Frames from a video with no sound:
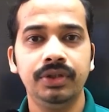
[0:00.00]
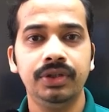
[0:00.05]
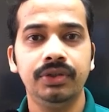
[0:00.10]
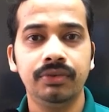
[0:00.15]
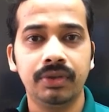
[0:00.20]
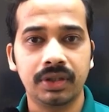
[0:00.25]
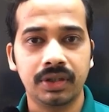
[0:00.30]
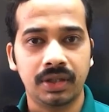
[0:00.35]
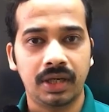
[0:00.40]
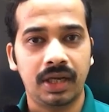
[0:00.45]
your
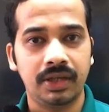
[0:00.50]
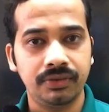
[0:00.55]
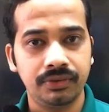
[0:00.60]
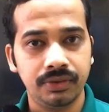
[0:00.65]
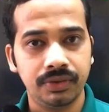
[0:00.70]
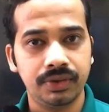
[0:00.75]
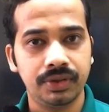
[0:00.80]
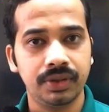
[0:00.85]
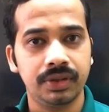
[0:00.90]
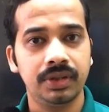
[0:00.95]

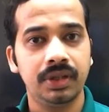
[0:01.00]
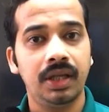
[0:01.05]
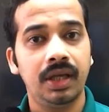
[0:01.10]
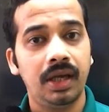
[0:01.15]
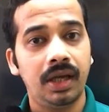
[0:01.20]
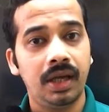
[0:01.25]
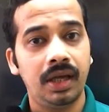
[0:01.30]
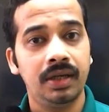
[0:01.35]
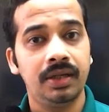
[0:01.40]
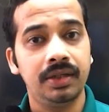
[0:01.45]
graduation
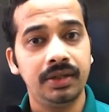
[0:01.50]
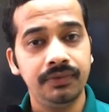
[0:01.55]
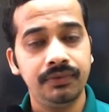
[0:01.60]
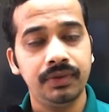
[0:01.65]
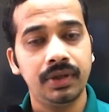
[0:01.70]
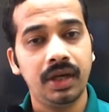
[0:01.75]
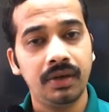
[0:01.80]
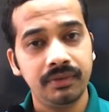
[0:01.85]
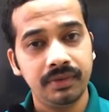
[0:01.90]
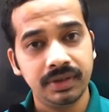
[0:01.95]
and if you
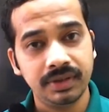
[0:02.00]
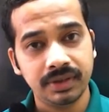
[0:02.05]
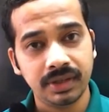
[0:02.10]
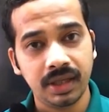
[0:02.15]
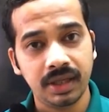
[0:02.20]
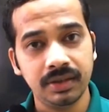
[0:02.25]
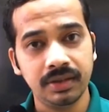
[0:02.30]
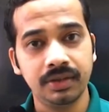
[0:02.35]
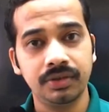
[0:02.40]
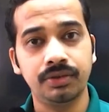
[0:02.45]
have
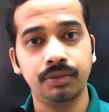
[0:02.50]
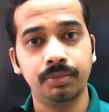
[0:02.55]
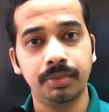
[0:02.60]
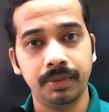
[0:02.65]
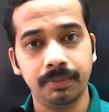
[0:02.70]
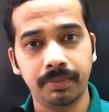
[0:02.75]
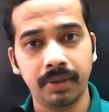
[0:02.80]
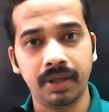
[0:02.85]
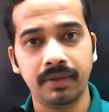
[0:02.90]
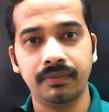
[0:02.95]
decided to
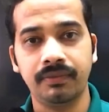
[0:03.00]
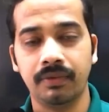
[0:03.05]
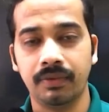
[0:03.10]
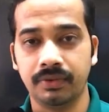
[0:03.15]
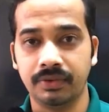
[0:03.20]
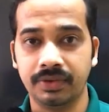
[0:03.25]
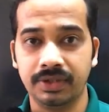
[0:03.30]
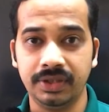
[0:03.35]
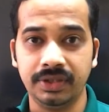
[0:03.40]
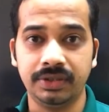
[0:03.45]
prepare for
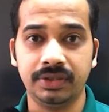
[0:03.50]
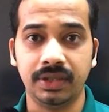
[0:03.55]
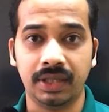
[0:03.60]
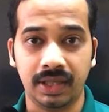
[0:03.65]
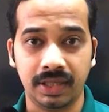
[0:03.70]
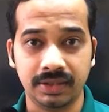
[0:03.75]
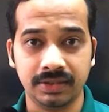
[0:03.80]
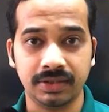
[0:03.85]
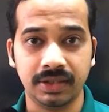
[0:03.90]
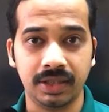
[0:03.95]
these
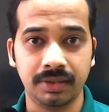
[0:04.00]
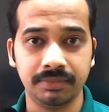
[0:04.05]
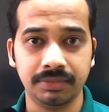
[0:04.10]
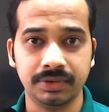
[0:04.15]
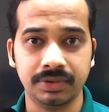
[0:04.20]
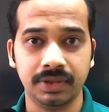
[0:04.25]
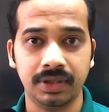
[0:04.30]
exams